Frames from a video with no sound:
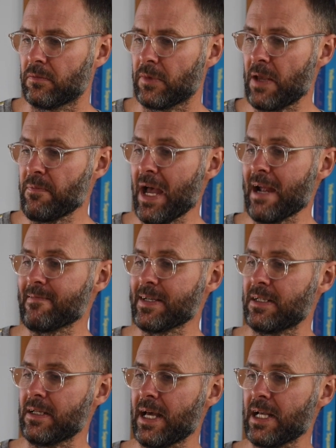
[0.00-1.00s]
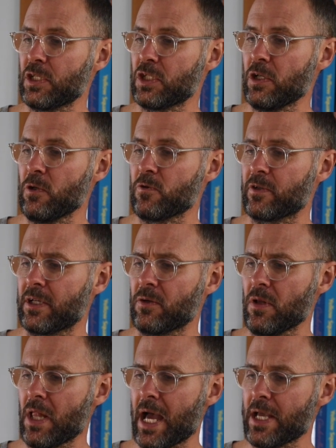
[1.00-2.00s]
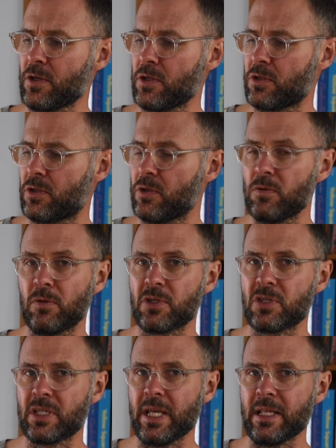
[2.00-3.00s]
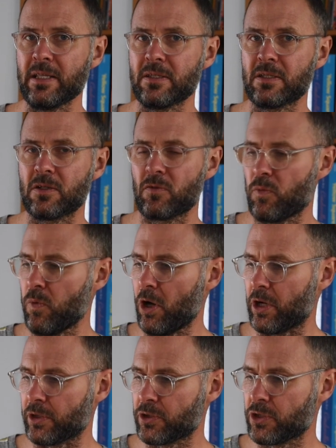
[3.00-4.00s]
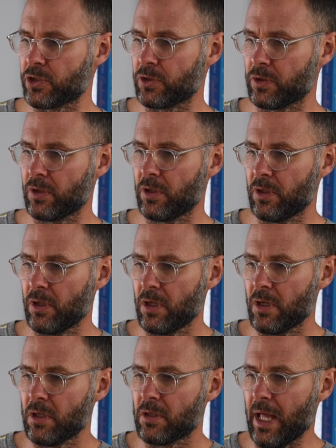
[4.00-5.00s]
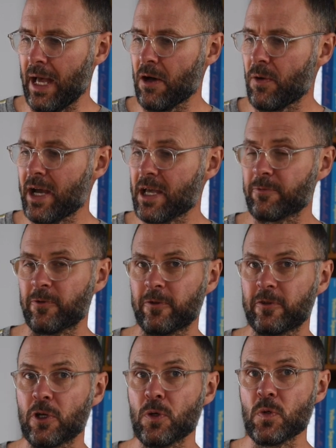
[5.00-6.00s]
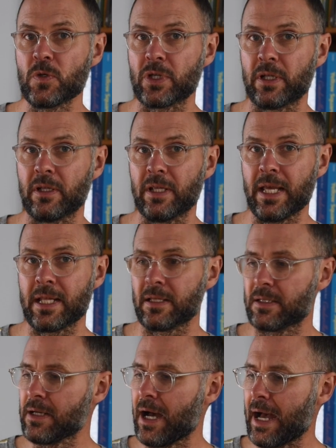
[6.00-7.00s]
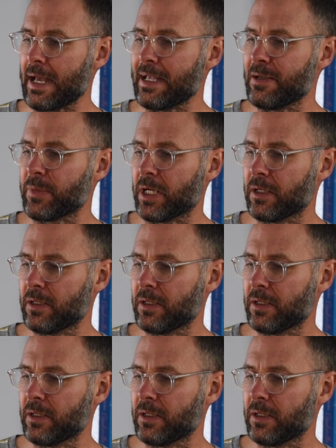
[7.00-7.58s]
They married and had children, and all I could do was sit and watch. Now I am frozen in time.